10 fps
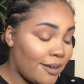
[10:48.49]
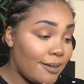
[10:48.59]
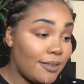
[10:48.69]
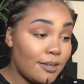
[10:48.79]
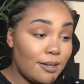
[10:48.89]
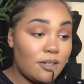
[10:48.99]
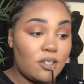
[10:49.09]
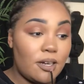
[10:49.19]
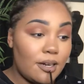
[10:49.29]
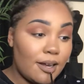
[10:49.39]
in the
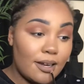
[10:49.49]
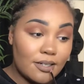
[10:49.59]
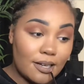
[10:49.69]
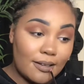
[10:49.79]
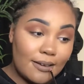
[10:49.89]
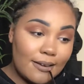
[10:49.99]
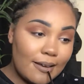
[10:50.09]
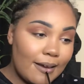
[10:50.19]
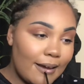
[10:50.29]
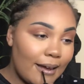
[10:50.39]
shade Angelic.
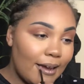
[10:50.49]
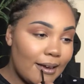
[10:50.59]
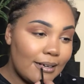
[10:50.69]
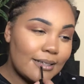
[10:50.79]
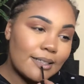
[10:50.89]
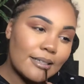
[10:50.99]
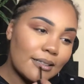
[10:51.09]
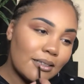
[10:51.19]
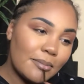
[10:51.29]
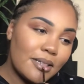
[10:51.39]
Just a
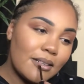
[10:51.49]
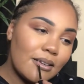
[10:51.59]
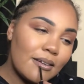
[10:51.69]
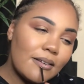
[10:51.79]
little bit.